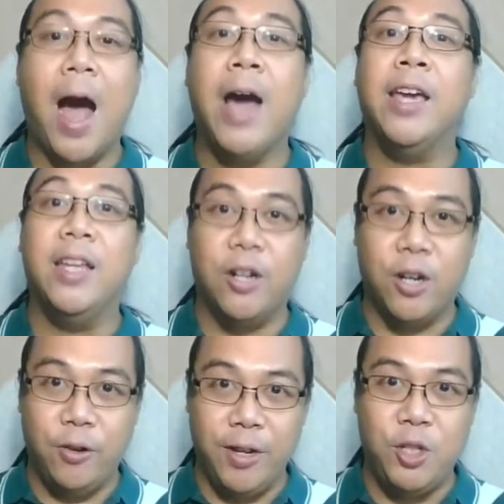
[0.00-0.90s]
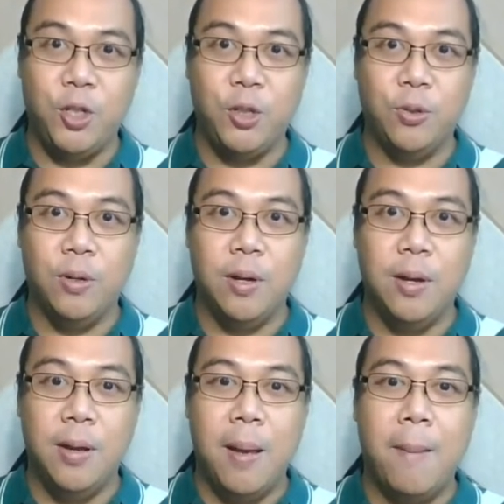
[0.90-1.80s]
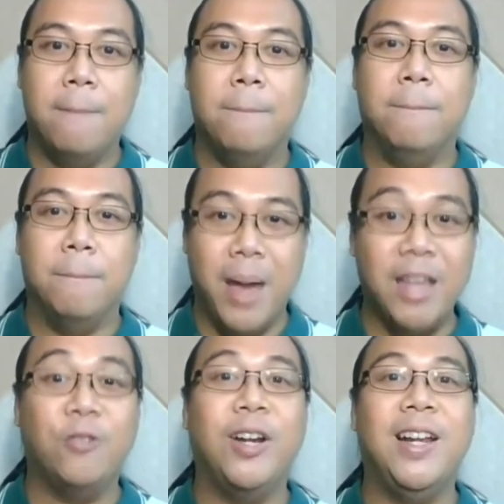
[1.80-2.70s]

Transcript: I encourage you, mend